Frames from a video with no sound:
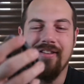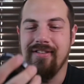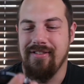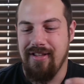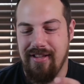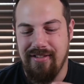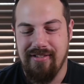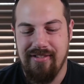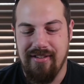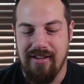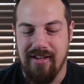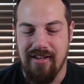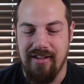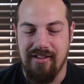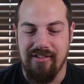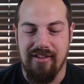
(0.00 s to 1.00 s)
This
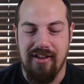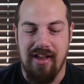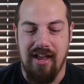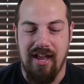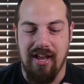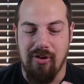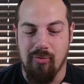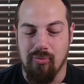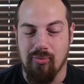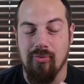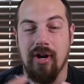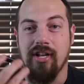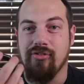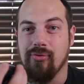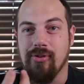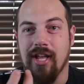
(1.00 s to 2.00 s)
is a
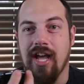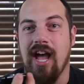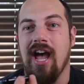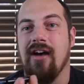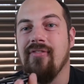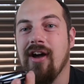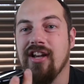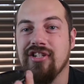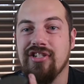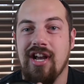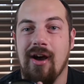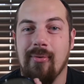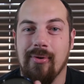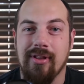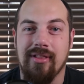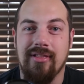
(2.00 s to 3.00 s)
great tool to have. I
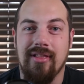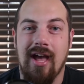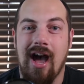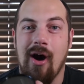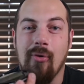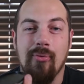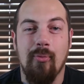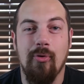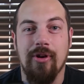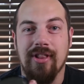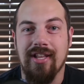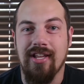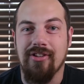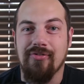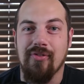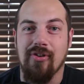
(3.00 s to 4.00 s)
shot without one of
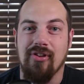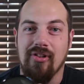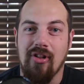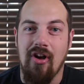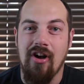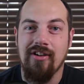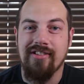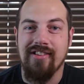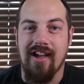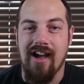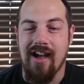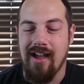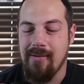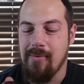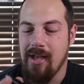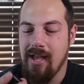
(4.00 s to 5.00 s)
these for a long
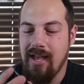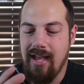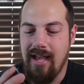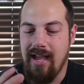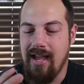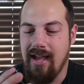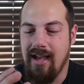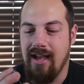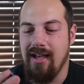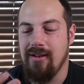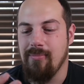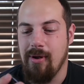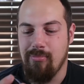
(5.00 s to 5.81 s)
time, and my